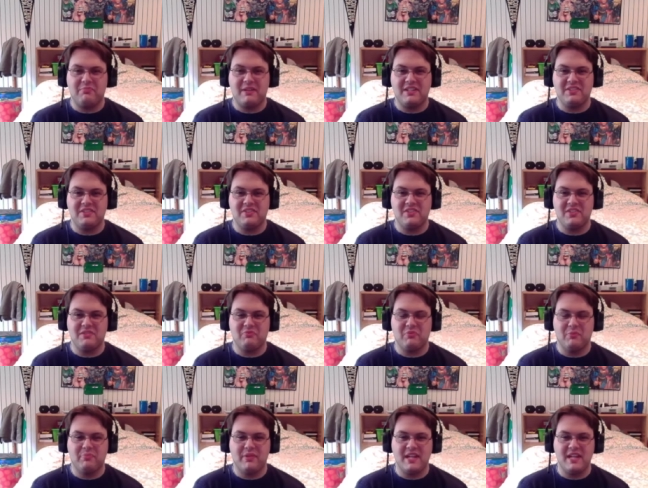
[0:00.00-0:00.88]
basically just
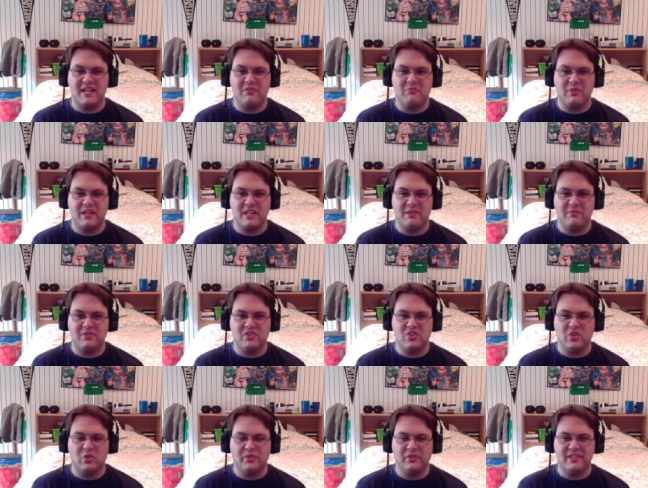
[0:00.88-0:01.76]
repeating what he was
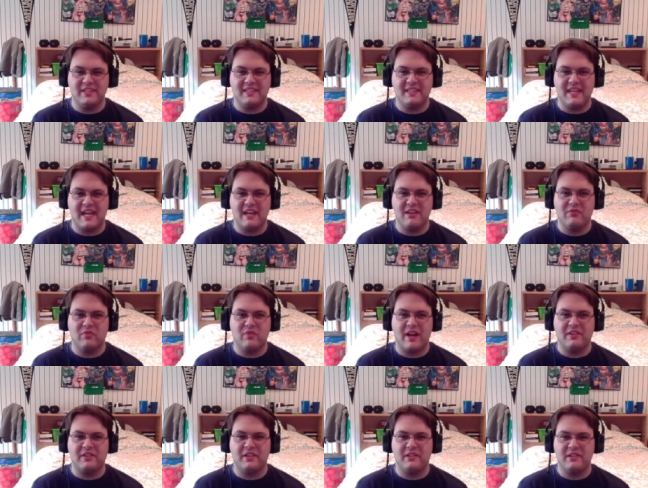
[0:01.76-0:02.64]
told to say
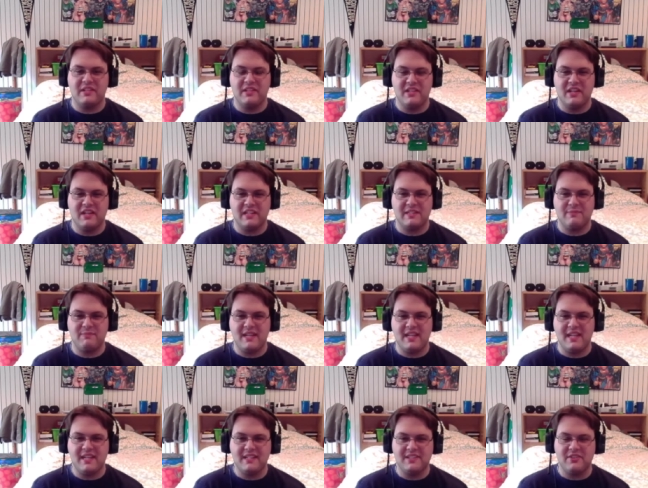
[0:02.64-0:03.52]
rather than
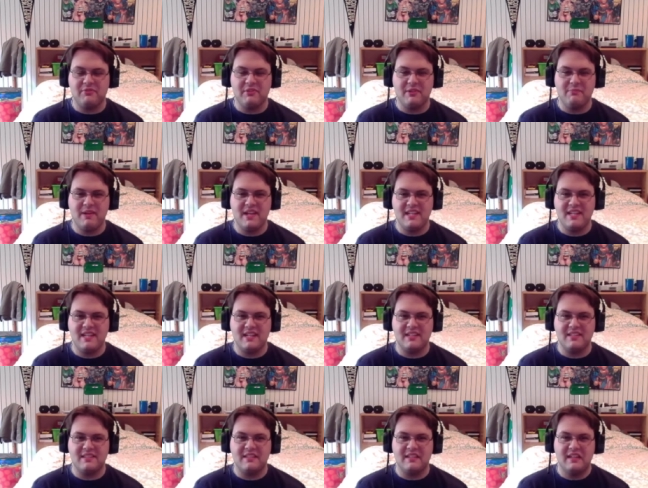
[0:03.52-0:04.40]
speaking his own
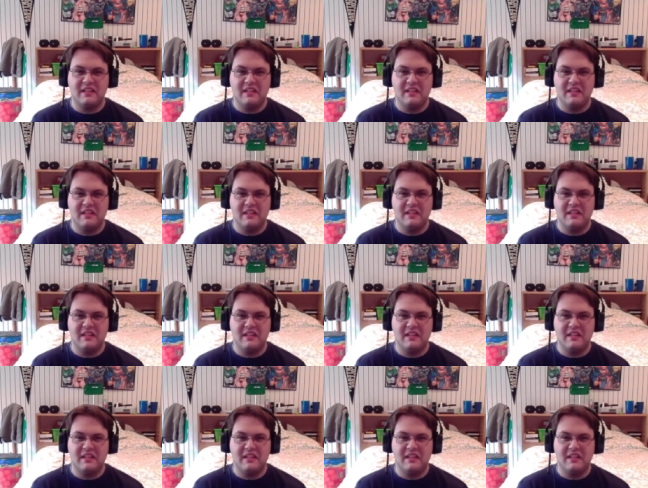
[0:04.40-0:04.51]
opinions.